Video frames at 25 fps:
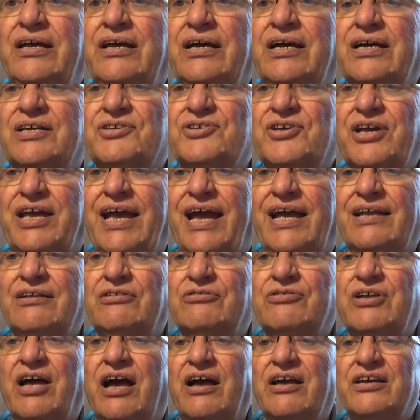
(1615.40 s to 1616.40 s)
as the
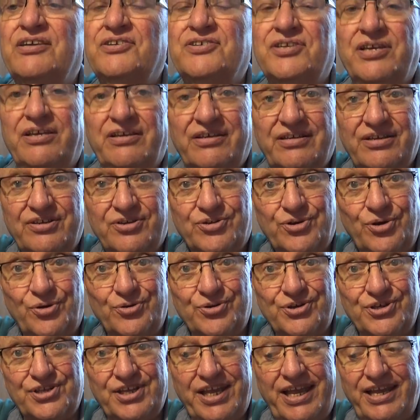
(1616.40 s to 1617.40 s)
candle dies, so
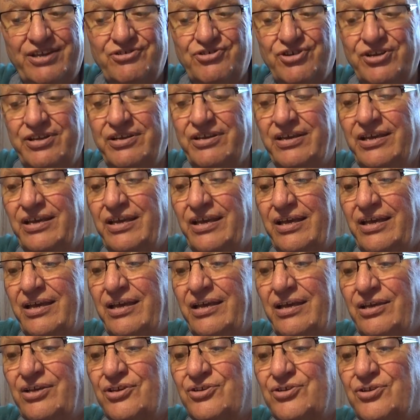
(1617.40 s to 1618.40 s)
does the engine.
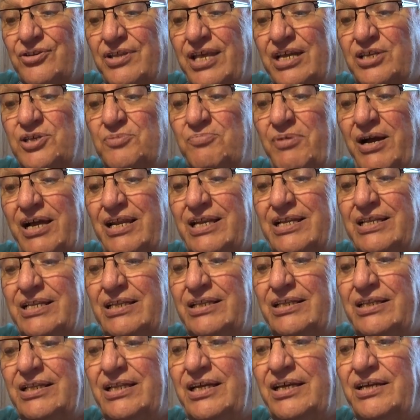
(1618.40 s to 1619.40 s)
So that's my
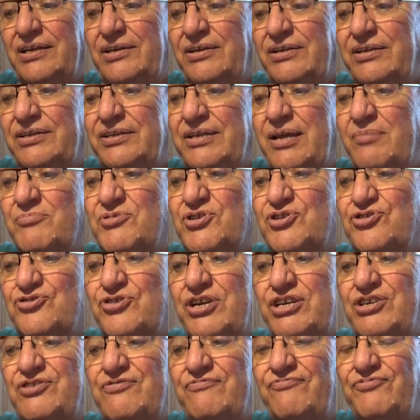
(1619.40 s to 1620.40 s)
little
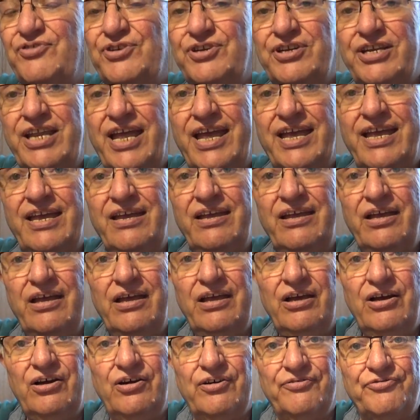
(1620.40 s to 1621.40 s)
demonstration for today
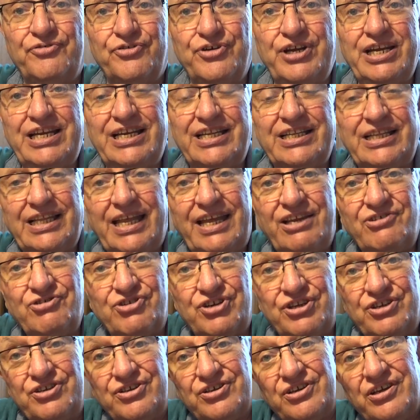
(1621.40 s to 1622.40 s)
of three little
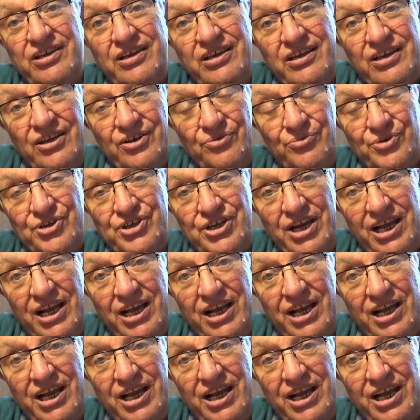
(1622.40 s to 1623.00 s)
engines, which